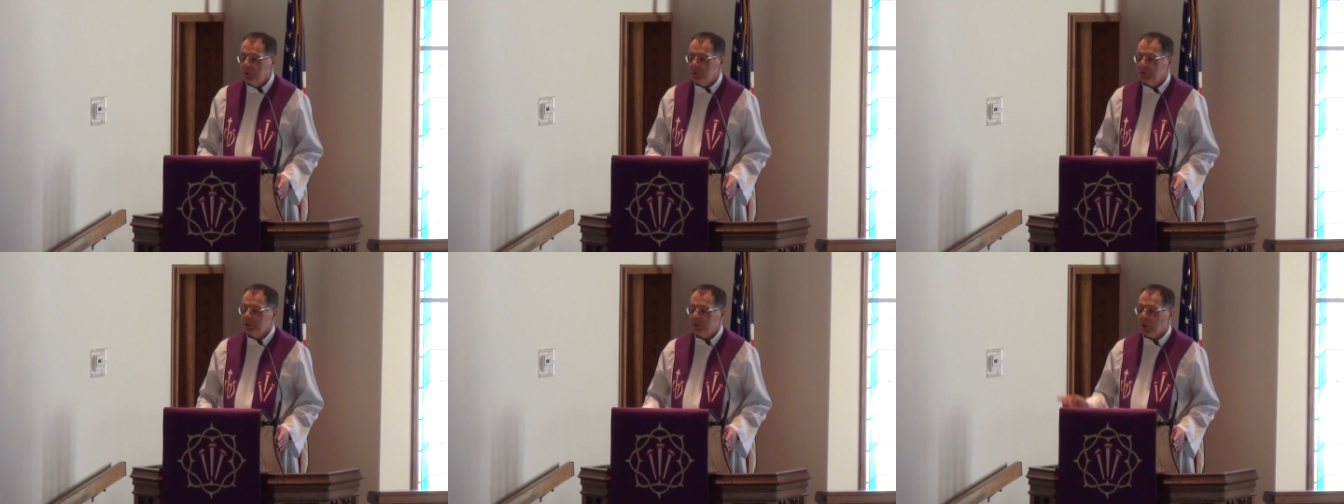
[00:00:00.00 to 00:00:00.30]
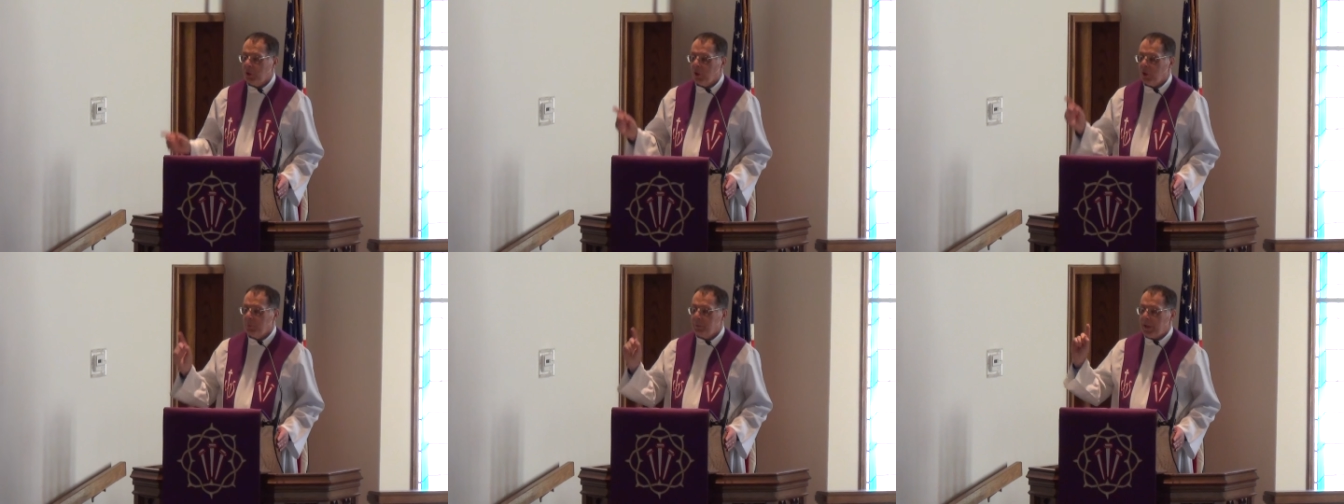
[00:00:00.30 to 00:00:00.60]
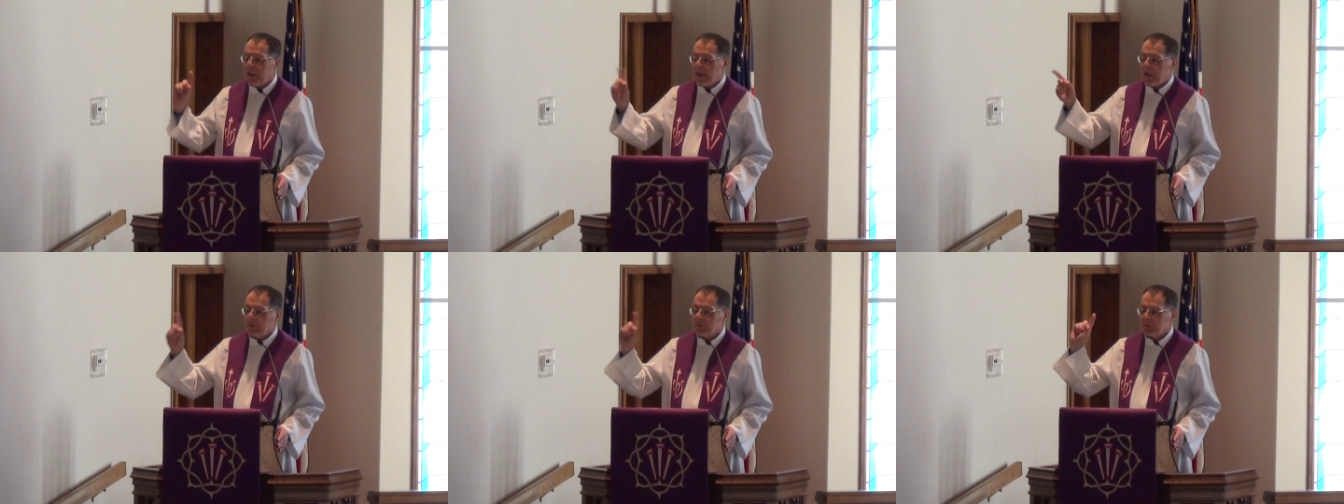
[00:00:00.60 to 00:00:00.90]
Job
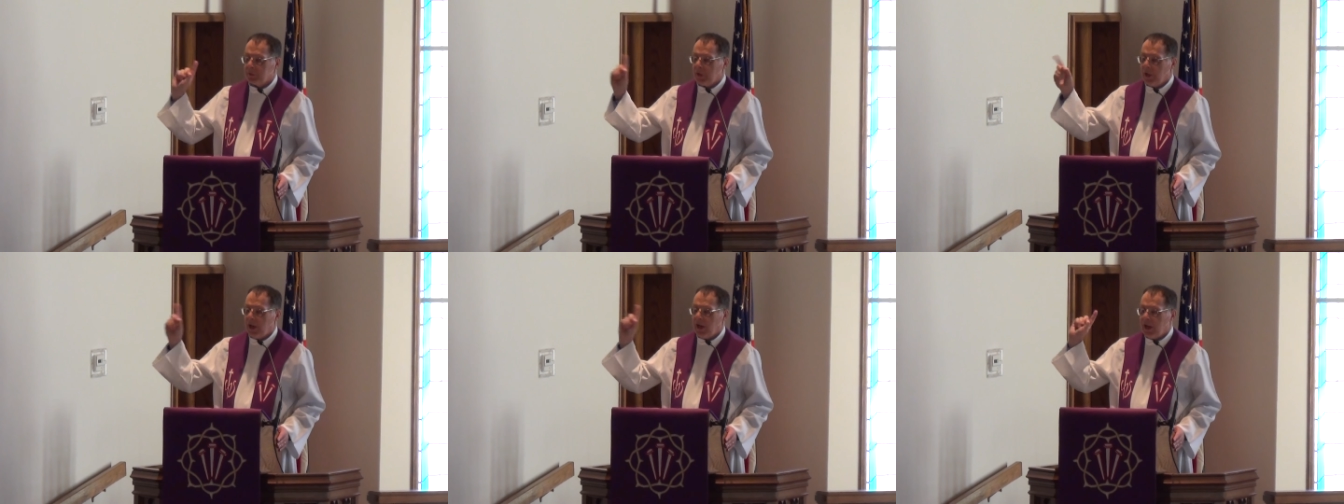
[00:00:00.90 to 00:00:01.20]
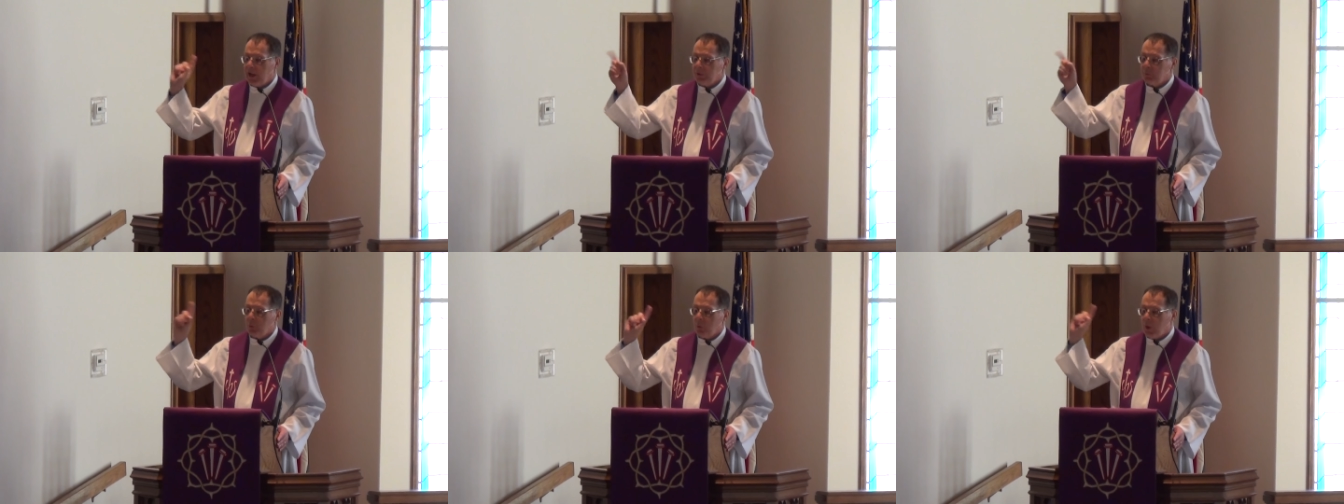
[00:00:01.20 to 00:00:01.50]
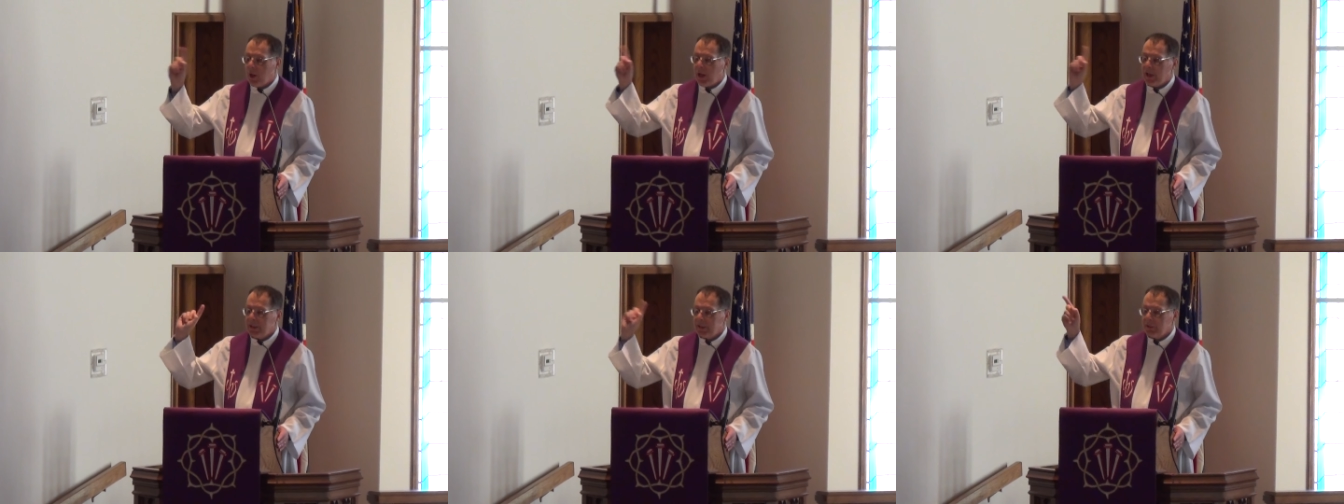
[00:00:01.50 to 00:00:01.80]
asked God,
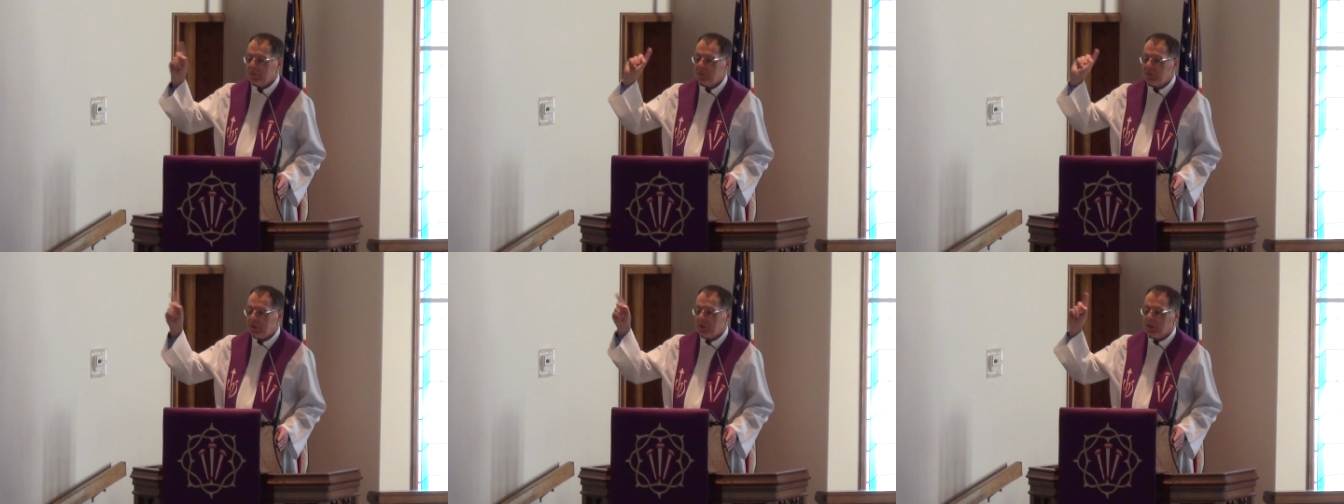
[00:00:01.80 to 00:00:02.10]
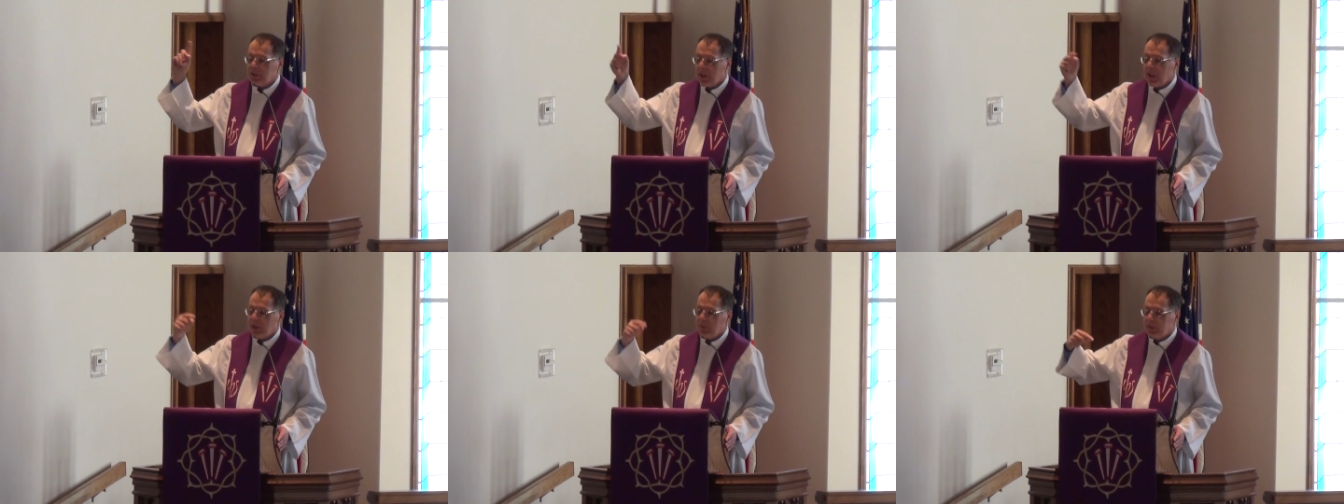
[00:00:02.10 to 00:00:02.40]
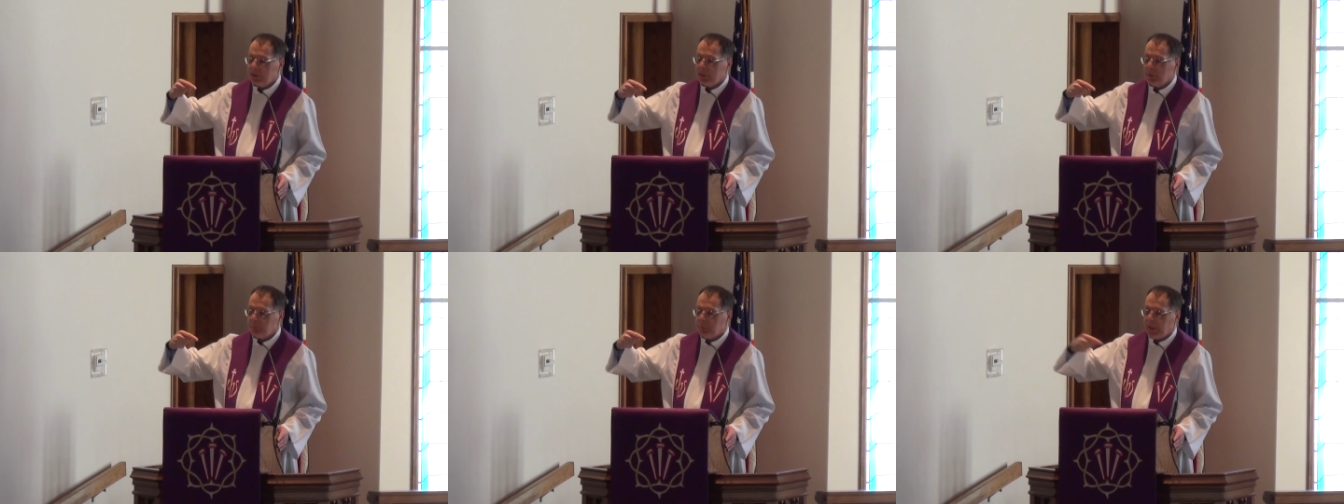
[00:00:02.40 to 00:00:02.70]
why is he
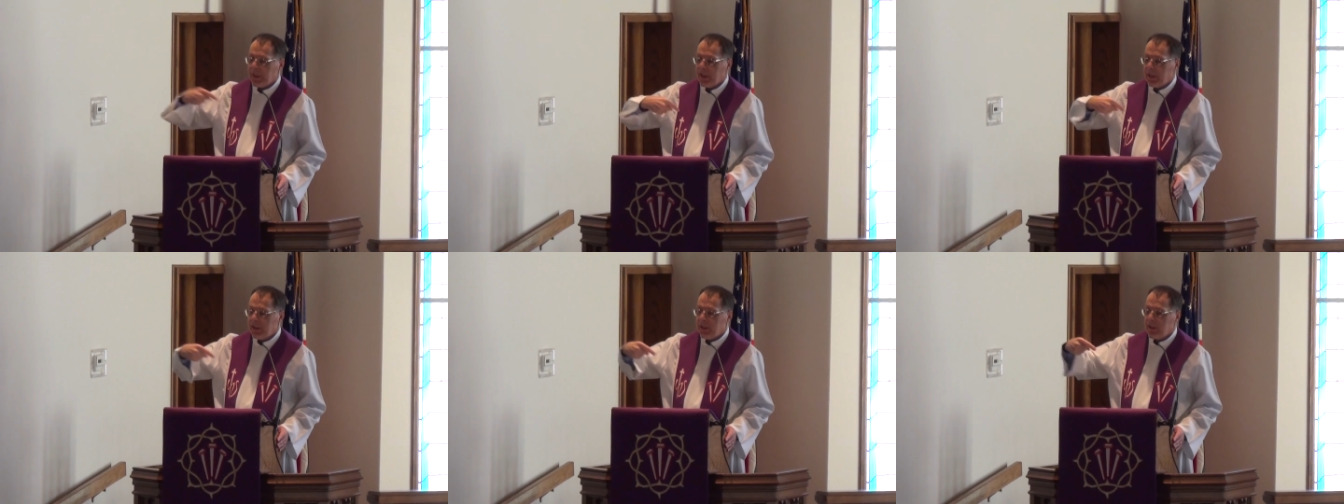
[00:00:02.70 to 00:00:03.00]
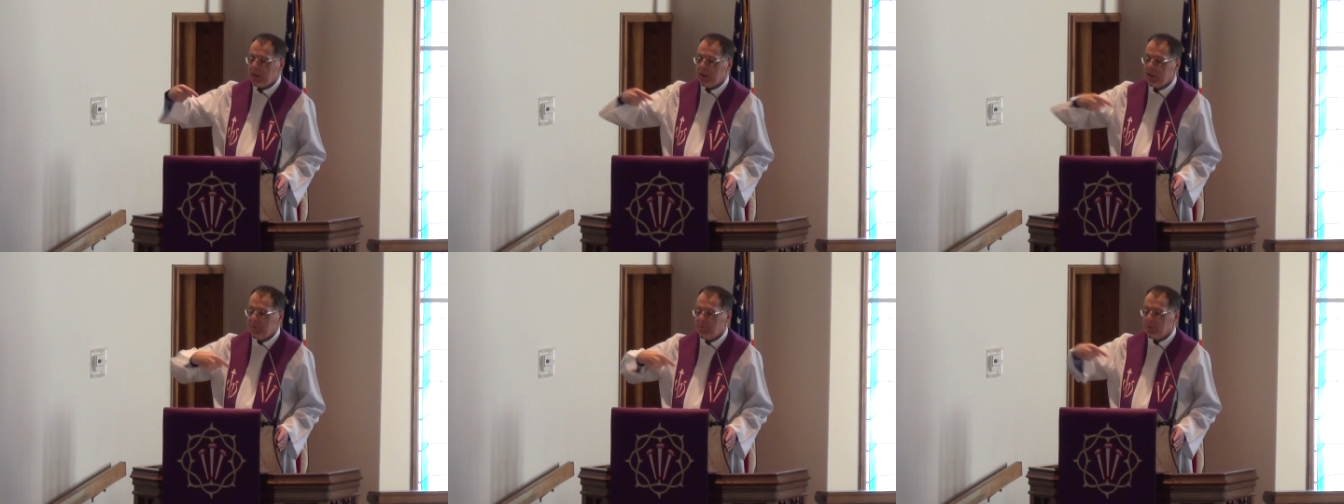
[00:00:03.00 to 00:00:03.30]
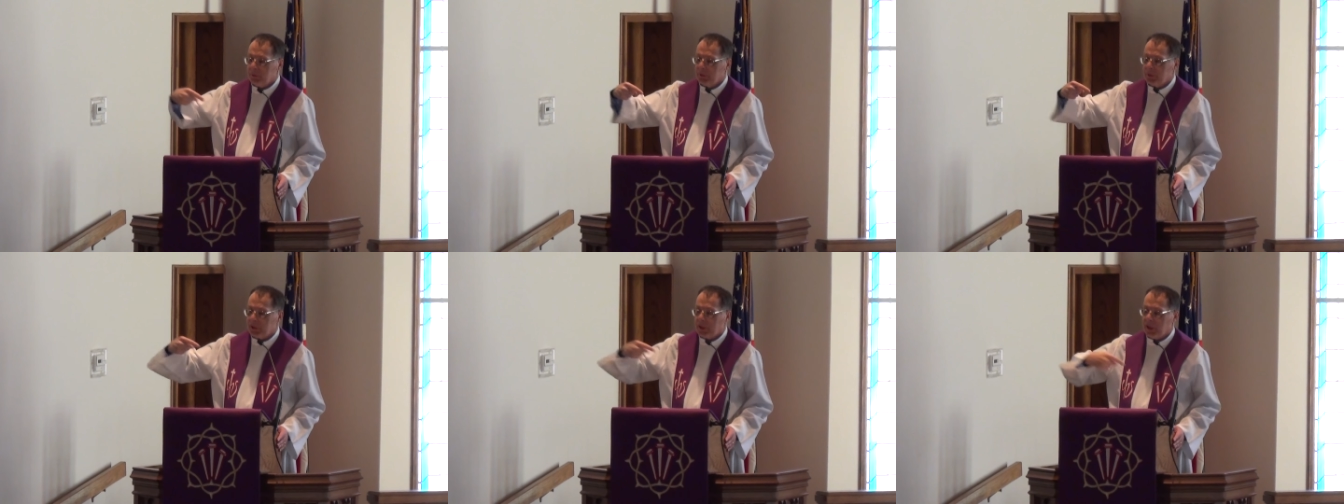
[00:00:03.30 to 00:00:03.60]
allowing the pain and
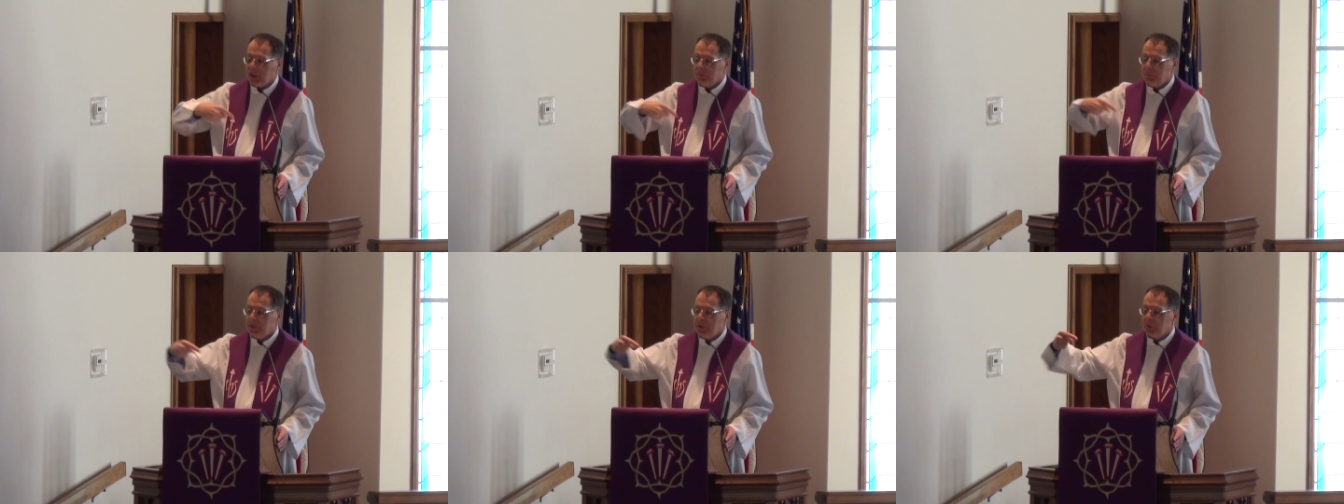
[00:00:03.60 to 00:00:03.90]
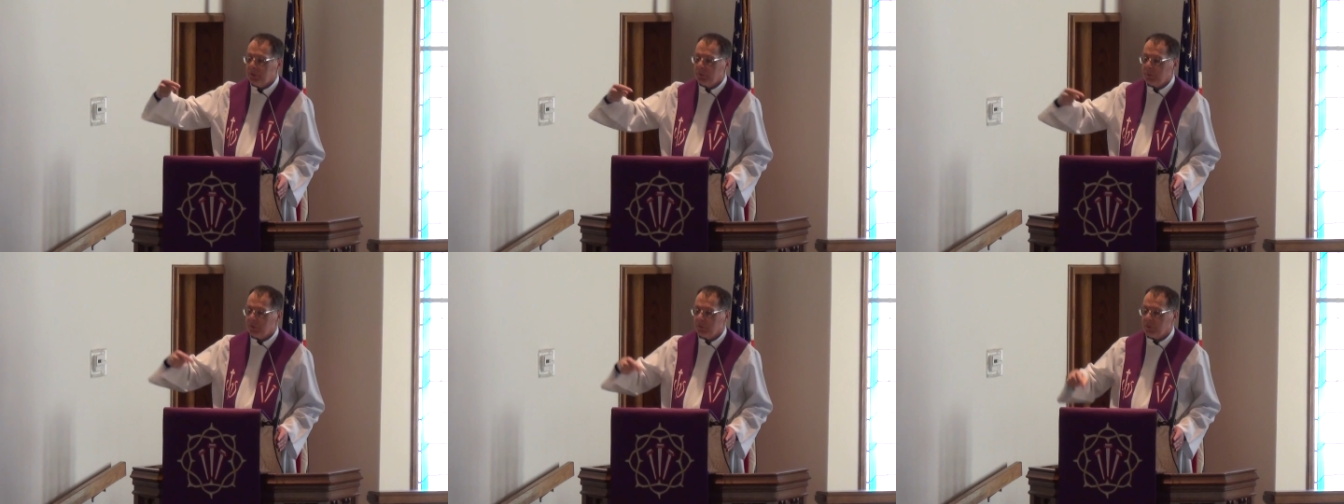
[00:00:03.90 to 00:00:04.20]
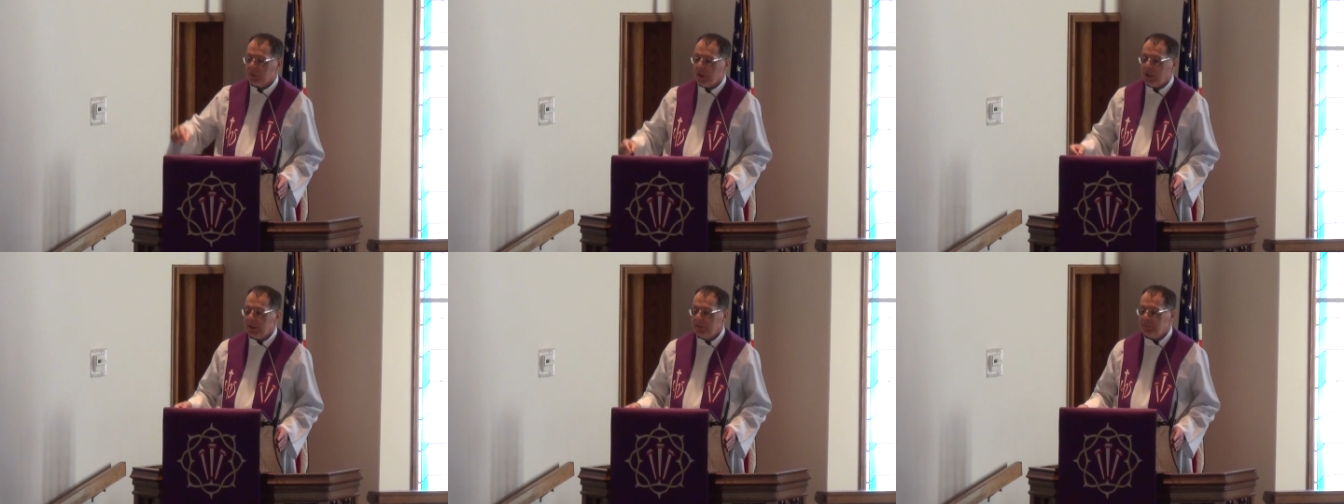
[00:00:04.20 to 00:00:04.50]
evil to come into his
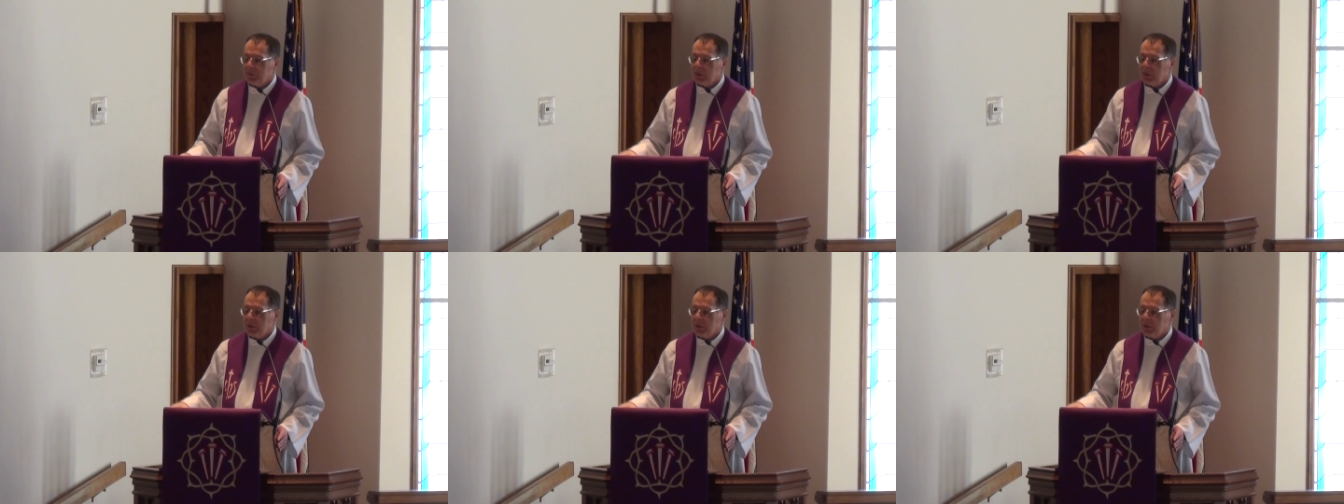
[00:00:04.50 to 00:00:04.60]
life?